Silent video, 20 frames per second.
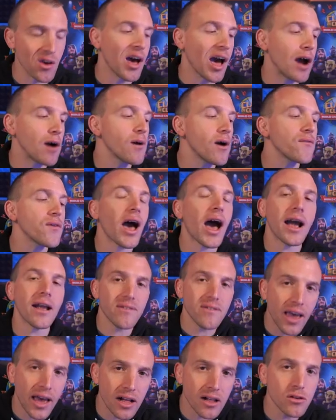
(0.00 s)
However, I
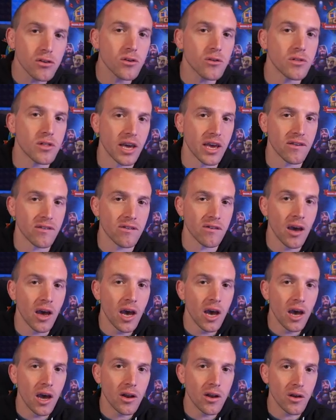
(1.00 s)
tell you this
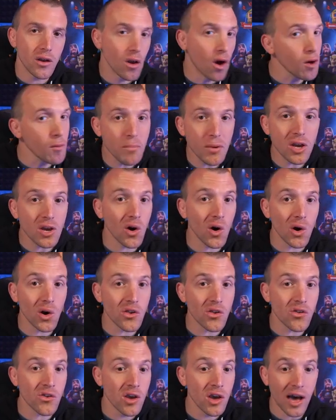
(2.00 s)
not
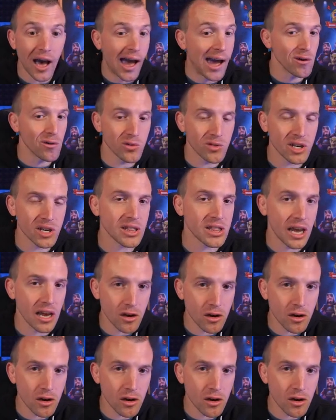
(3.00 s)
because I don't think they're